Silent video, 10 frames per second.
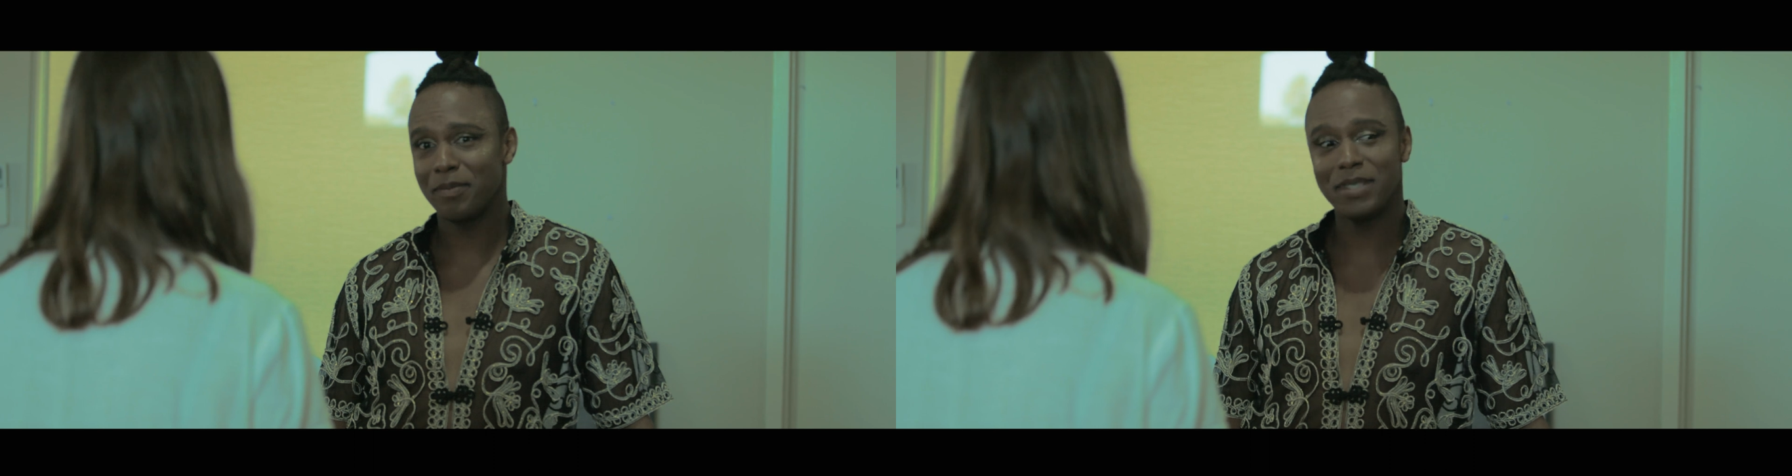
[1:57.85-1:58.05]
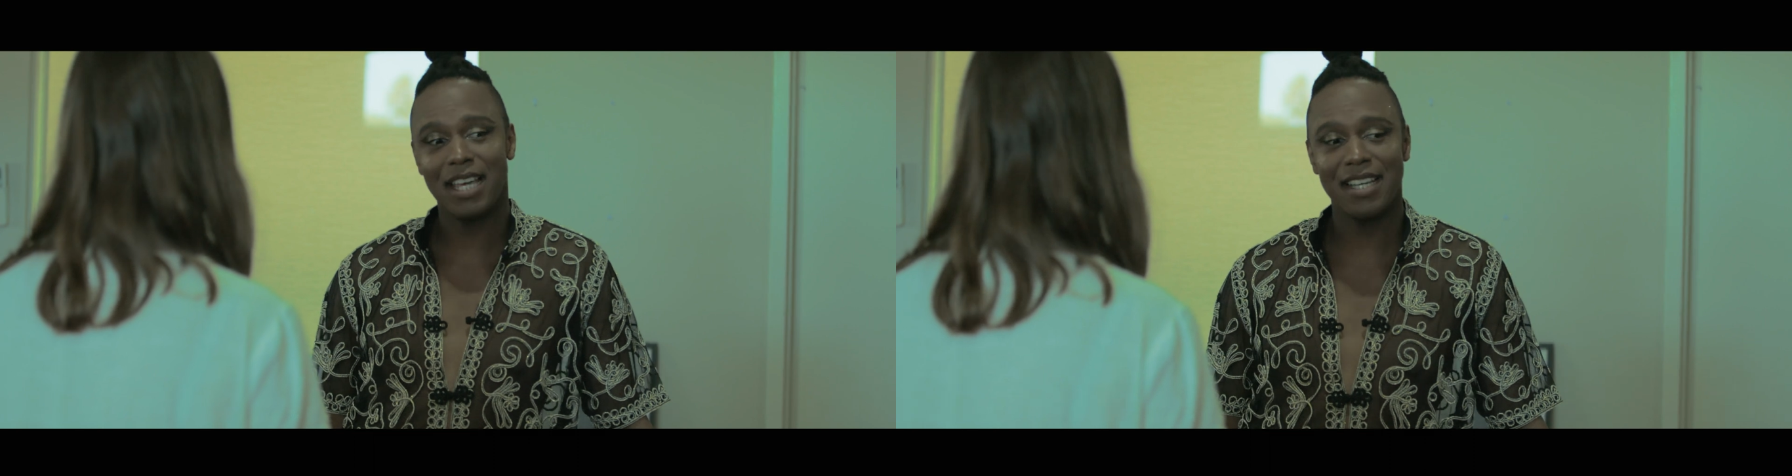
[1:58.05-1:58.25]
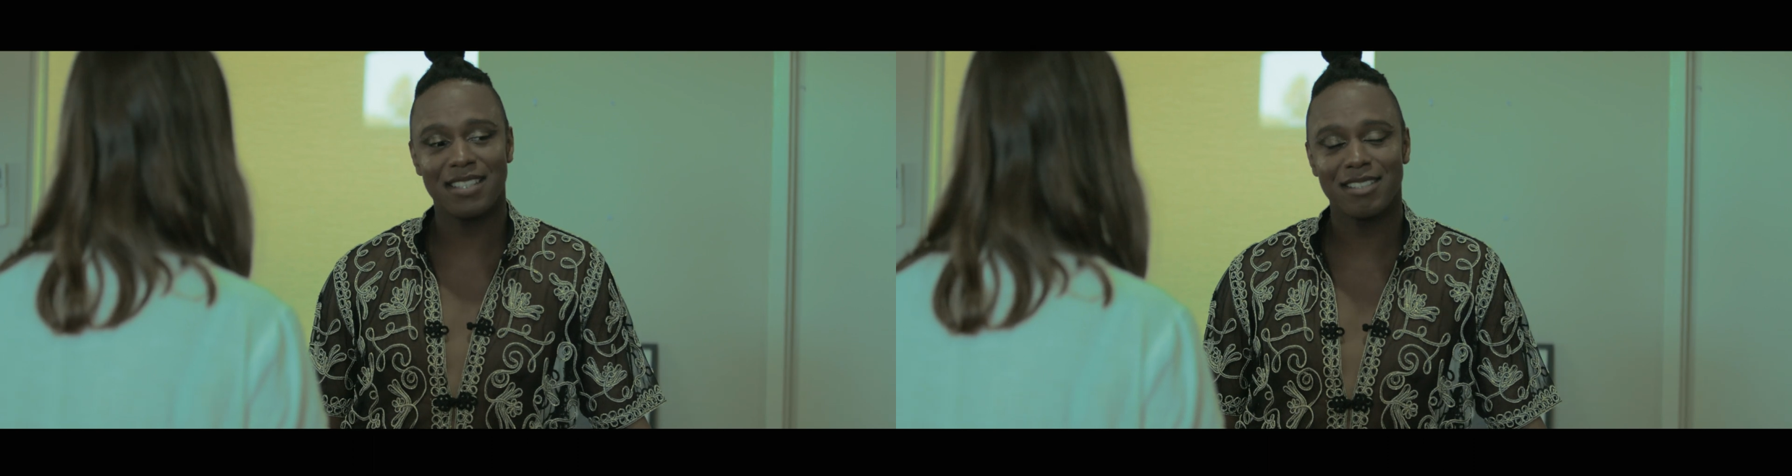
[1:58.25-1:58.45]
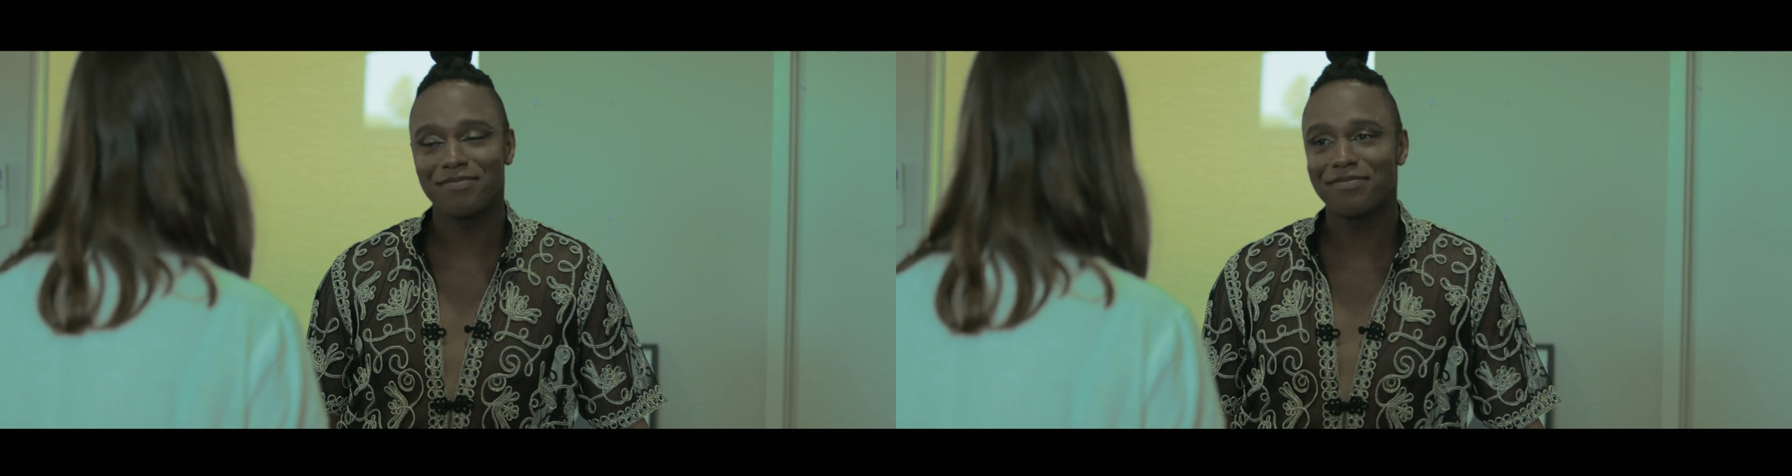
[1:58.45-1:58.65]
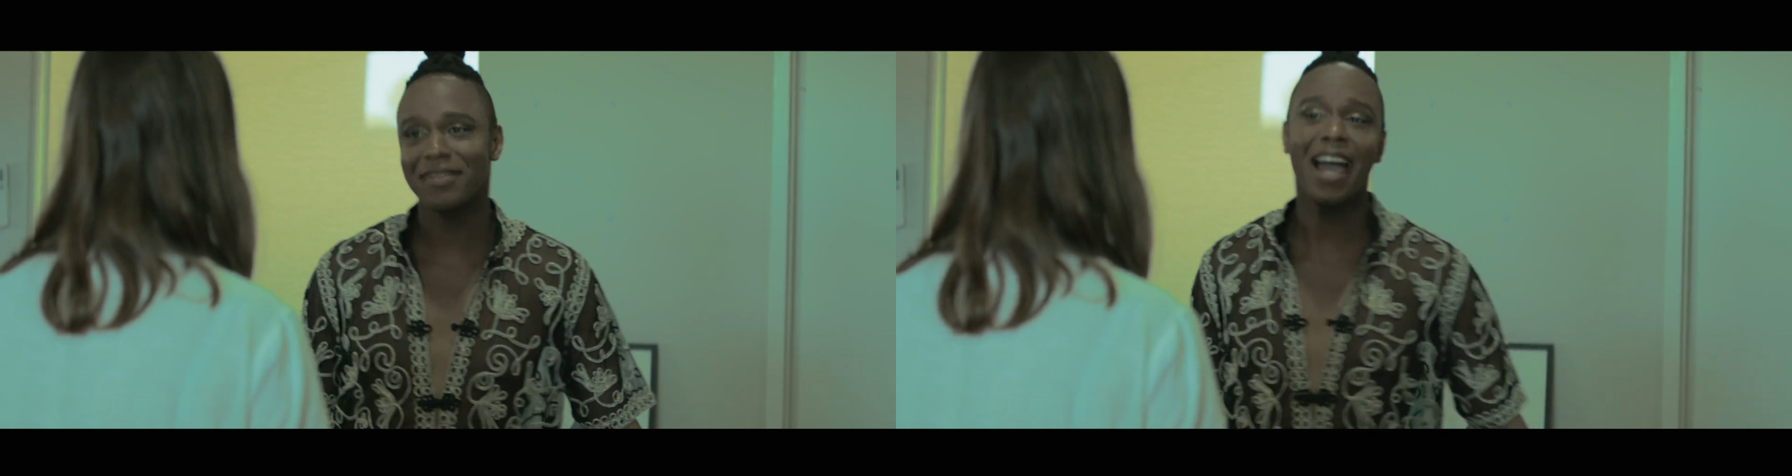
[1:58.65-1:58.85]
Besides,
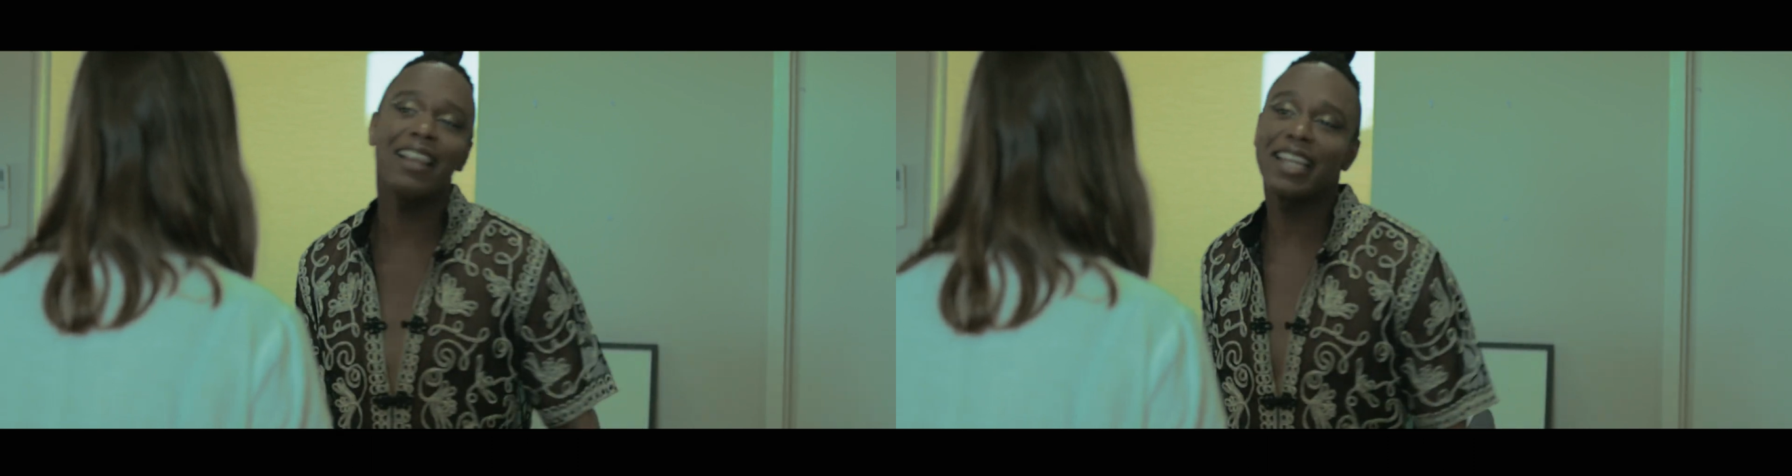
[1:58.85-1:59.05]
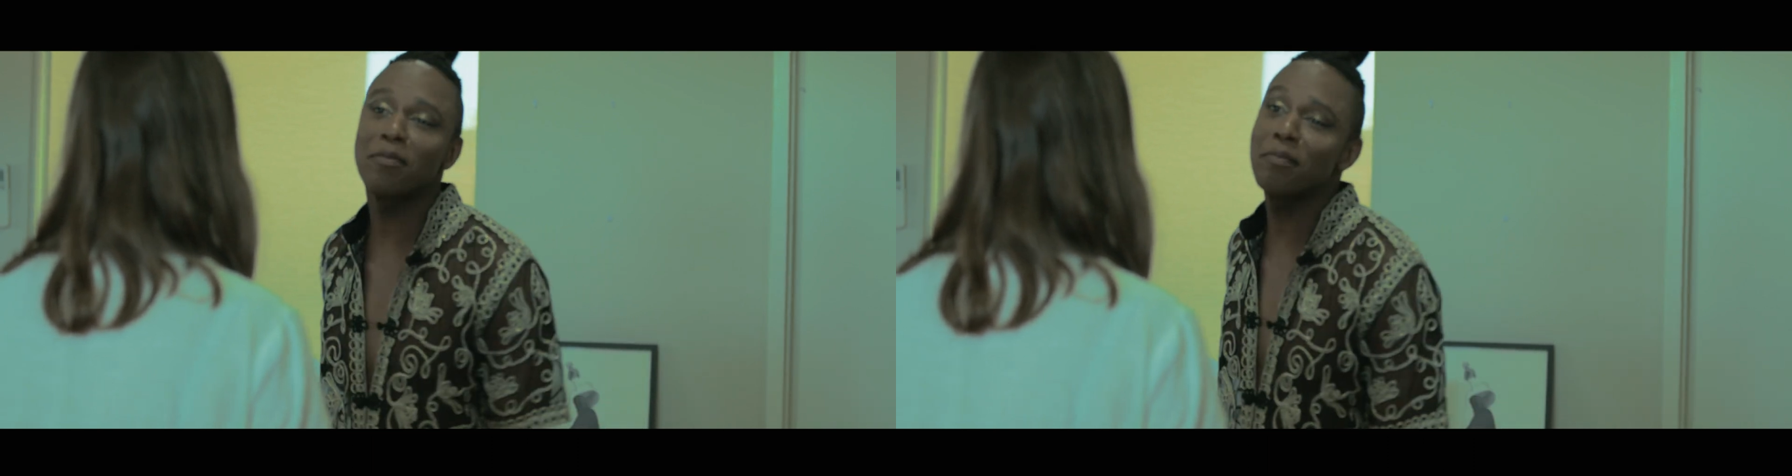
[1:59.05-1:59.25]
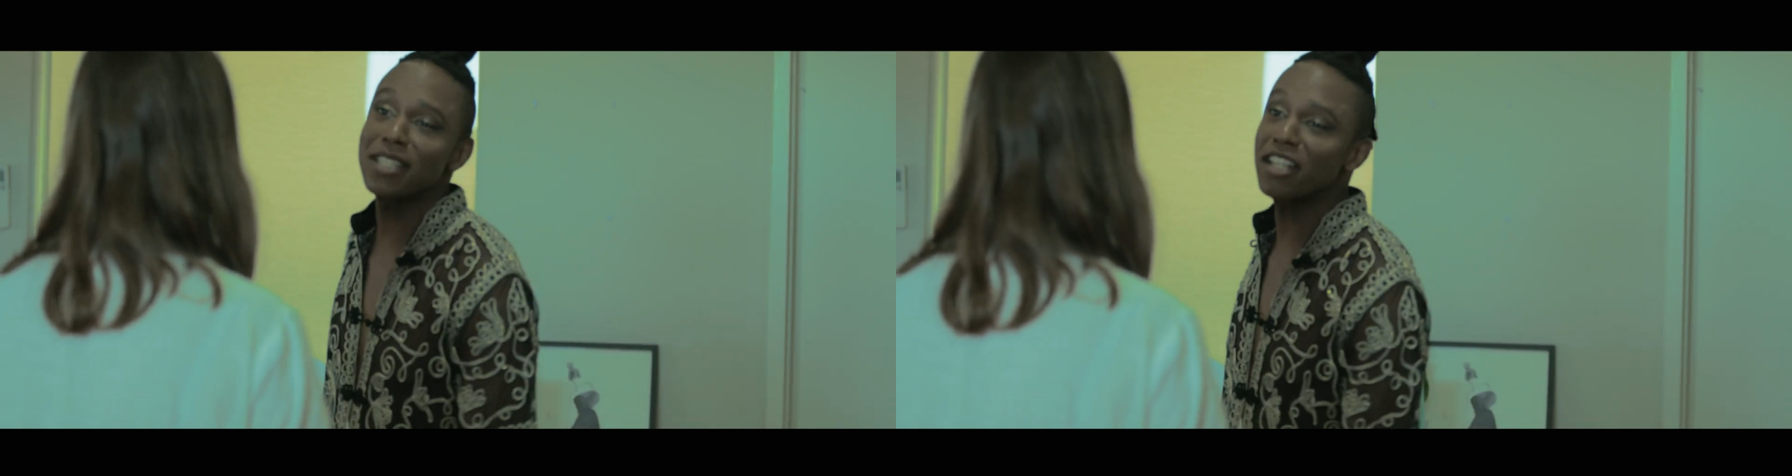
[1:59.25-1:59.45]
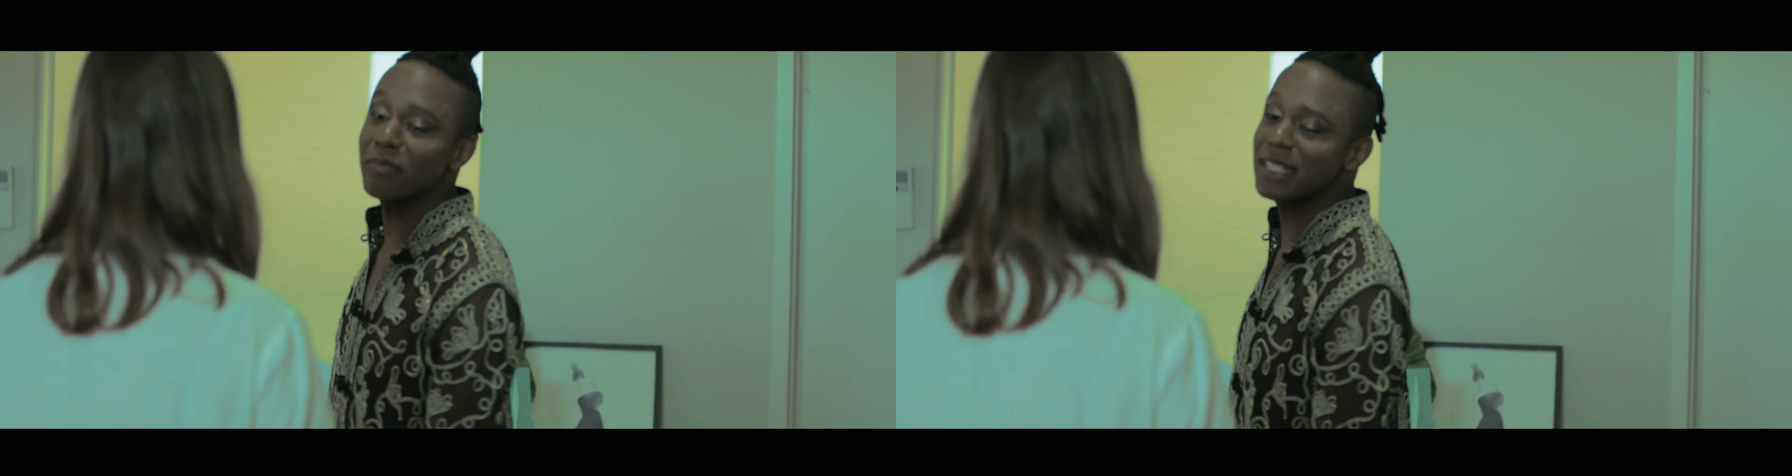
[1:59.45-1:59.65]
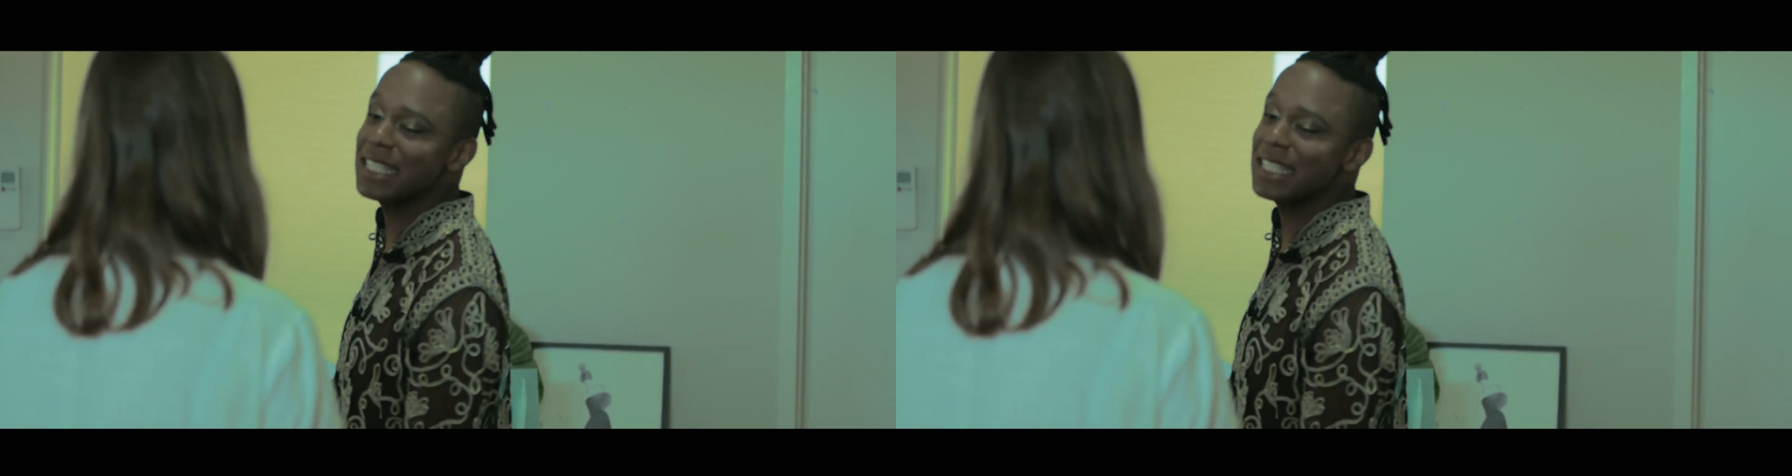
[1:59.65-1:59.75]
I like keeping myself